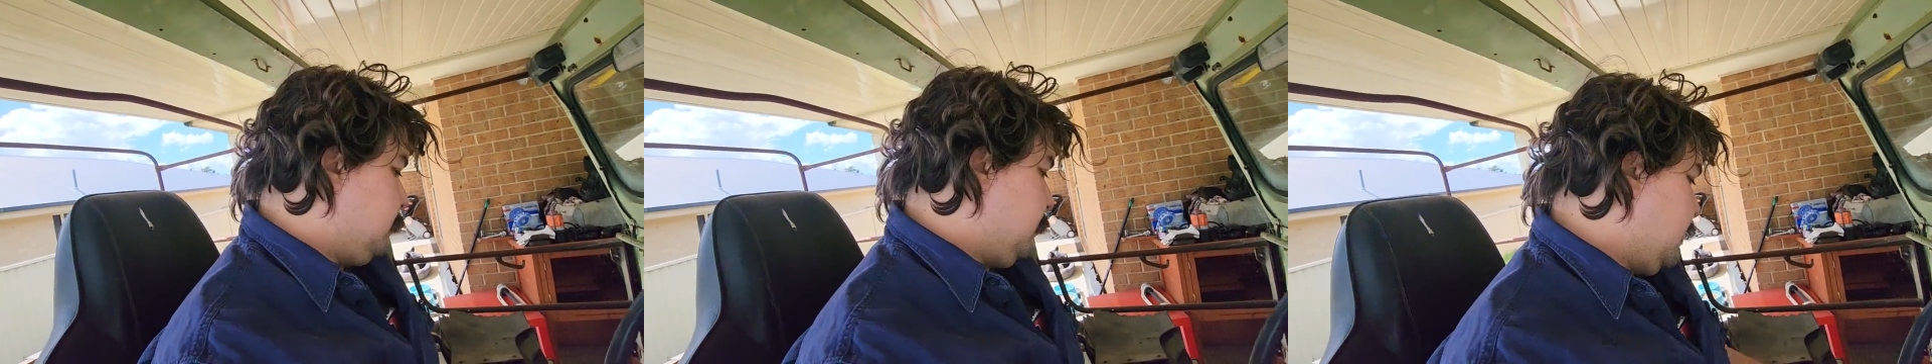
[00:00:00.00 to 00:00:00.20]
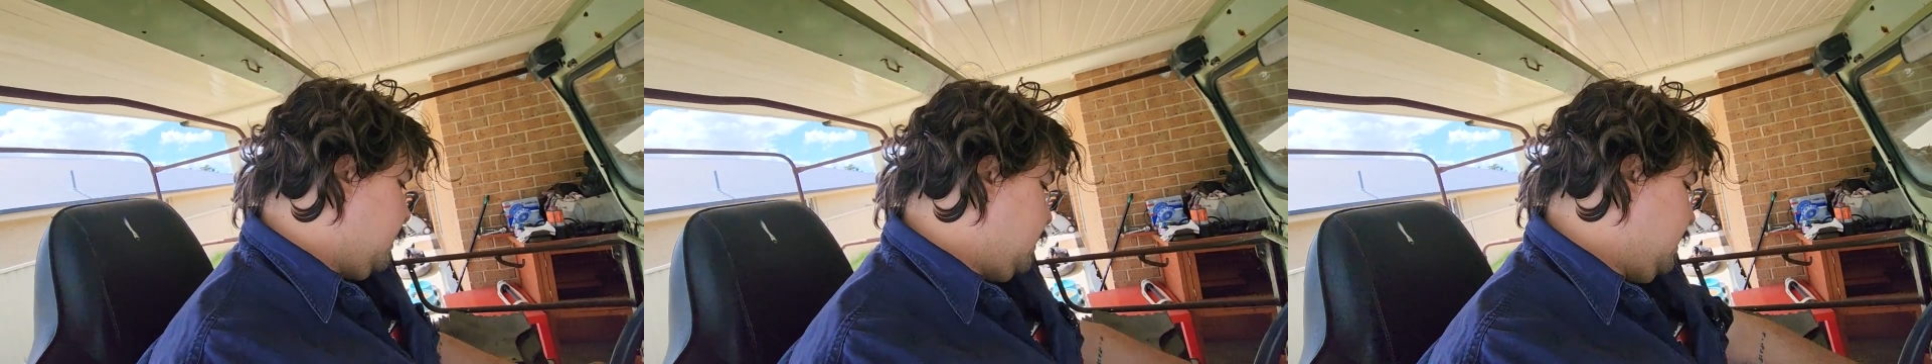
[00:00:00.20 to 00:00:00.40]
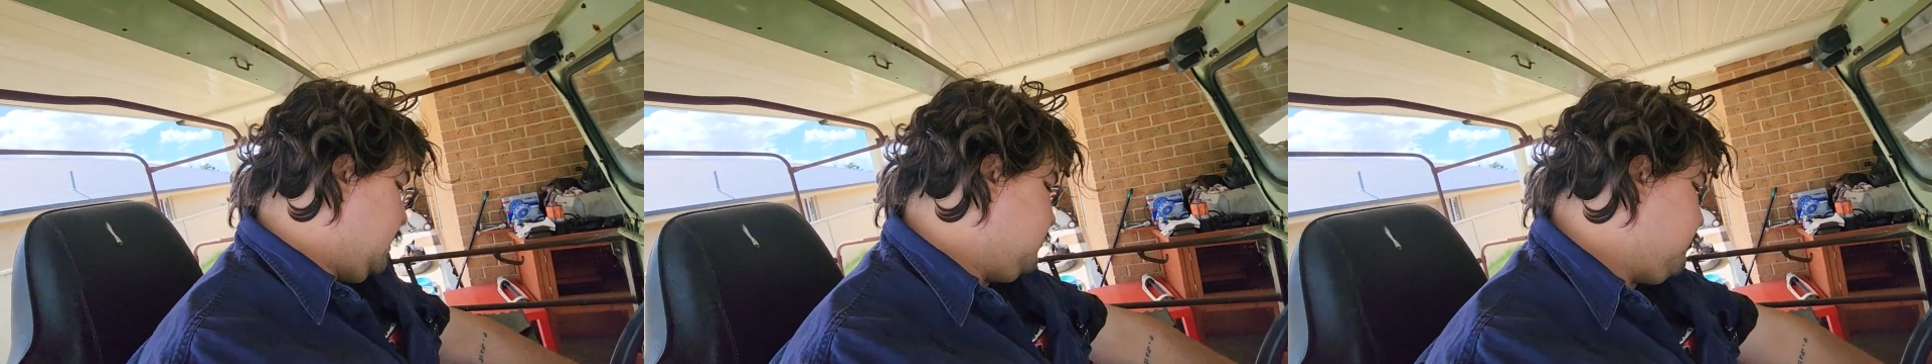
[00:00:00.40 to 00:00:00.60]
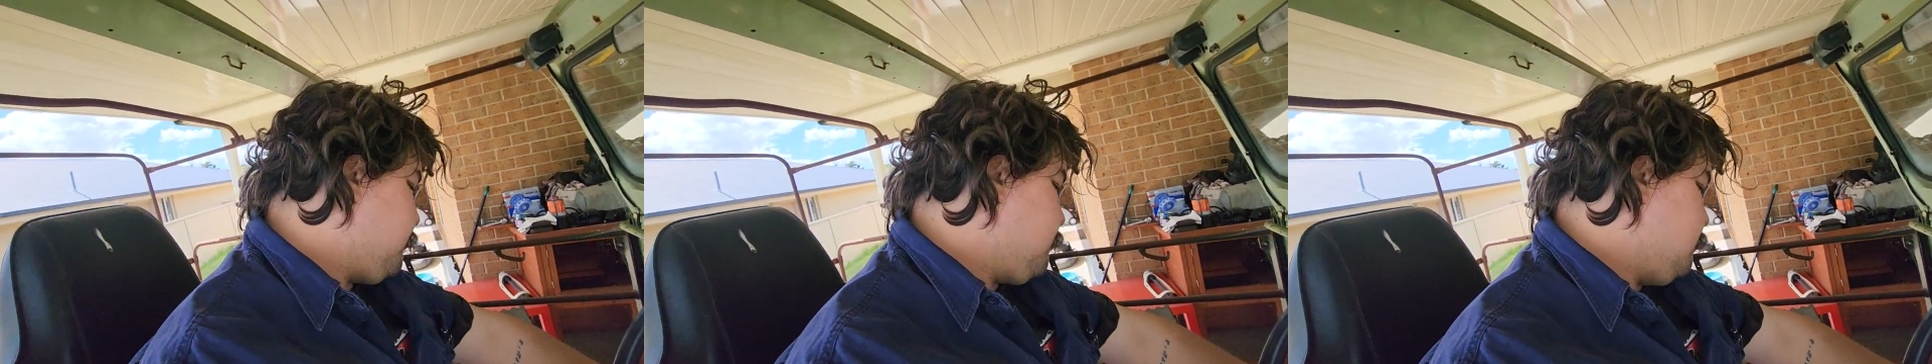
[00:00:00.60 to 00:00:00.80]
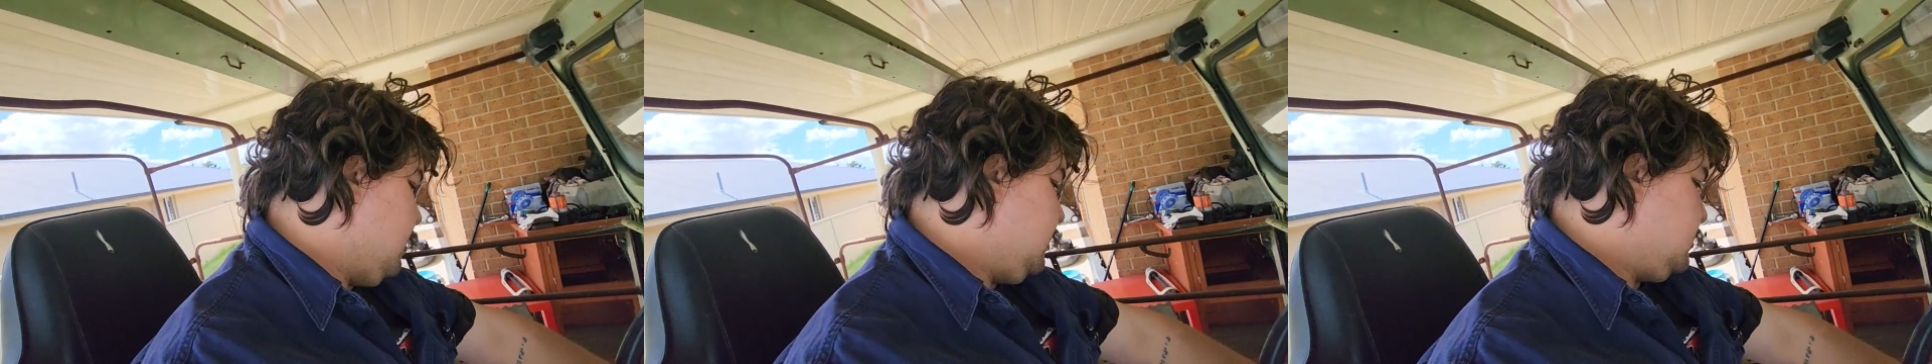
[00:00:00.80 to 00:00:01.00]
but it's
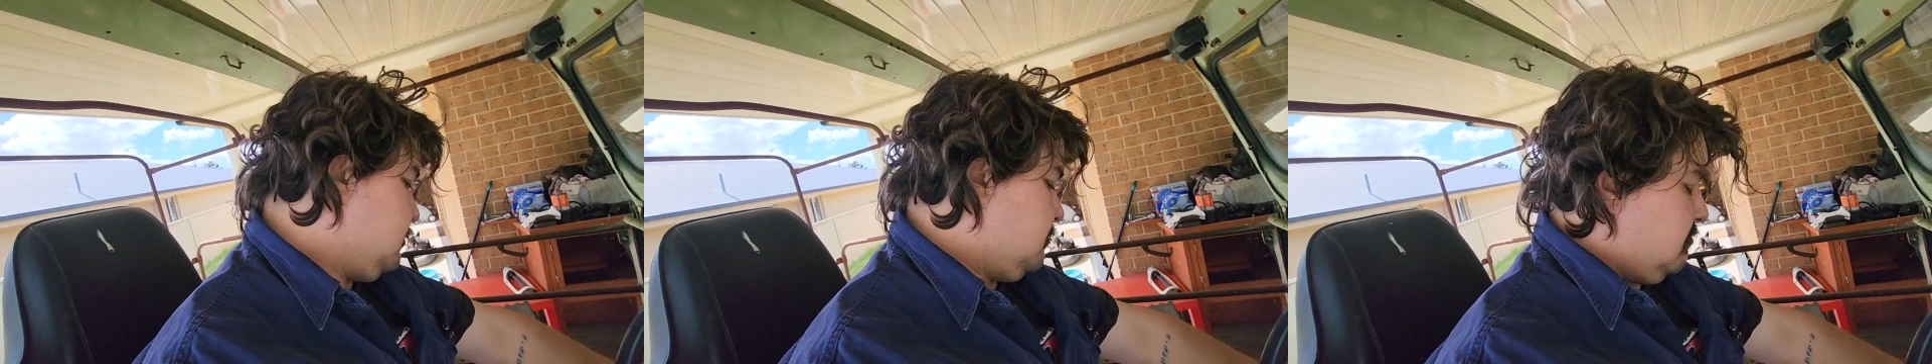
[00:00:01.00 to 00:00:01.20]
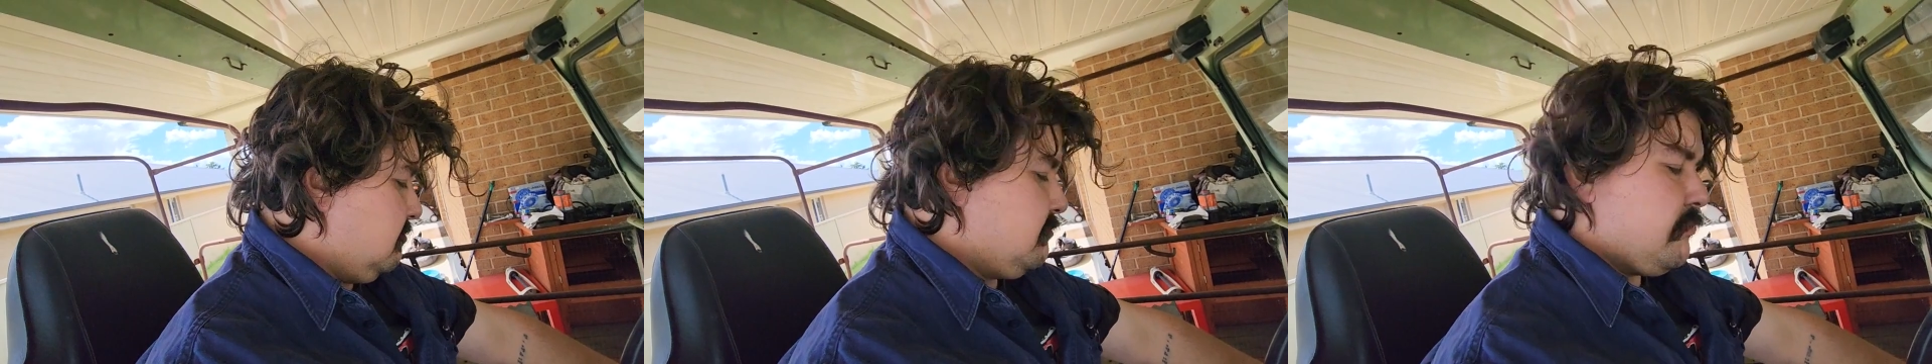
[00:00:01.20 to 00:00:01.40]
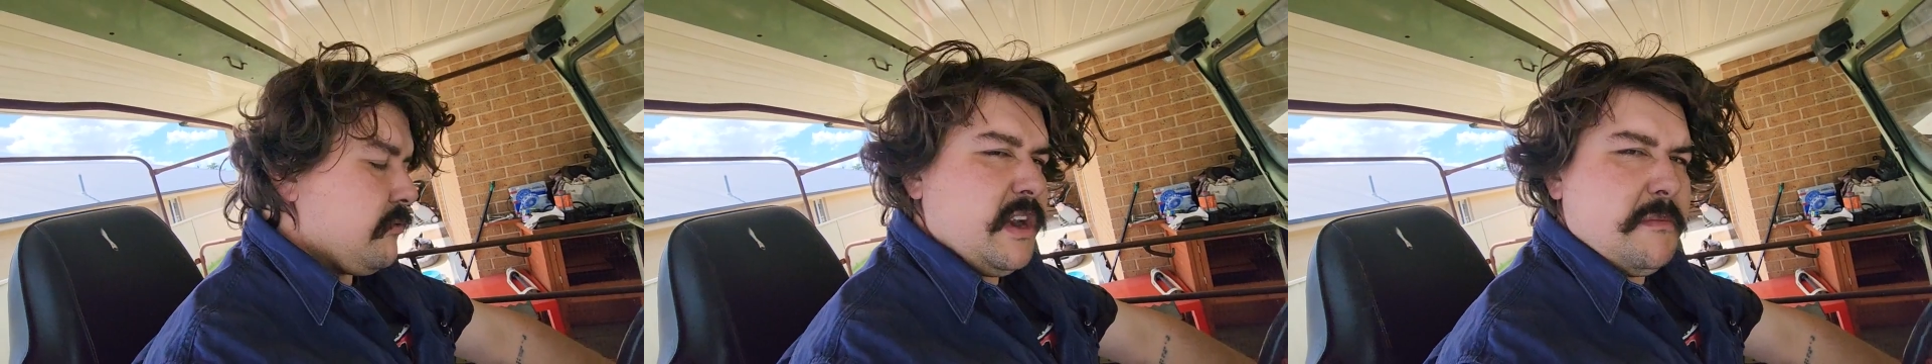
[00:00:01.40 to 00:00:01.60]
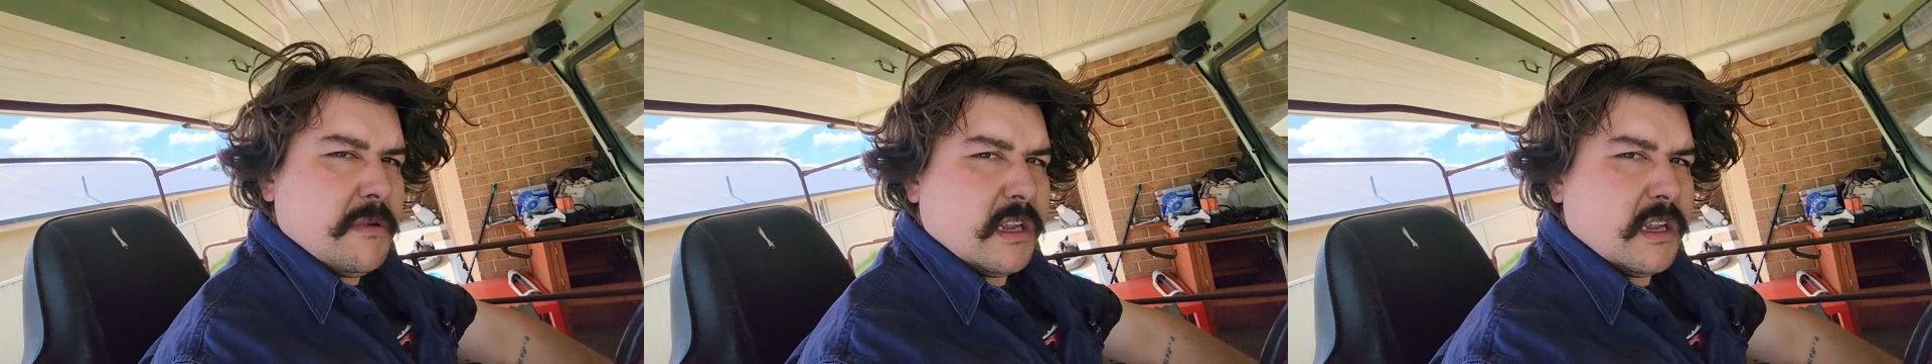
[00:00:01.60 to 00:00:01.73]
it's pretty